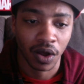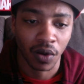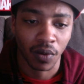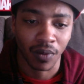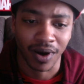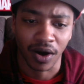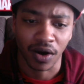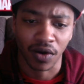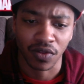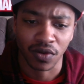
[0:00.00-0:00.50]

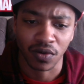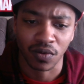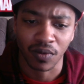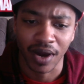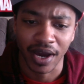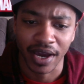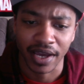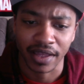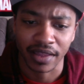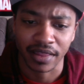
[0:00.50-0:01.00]
while on the
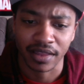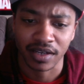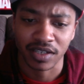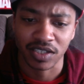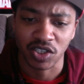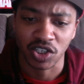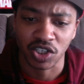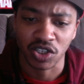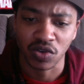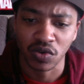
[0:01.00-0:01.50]
right there's
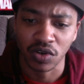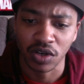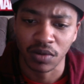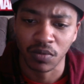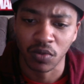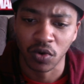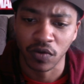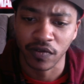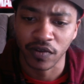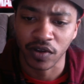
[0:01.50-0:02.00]
a unit
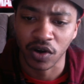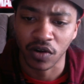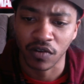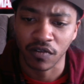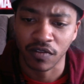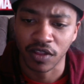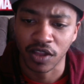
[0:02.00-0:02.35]
moving over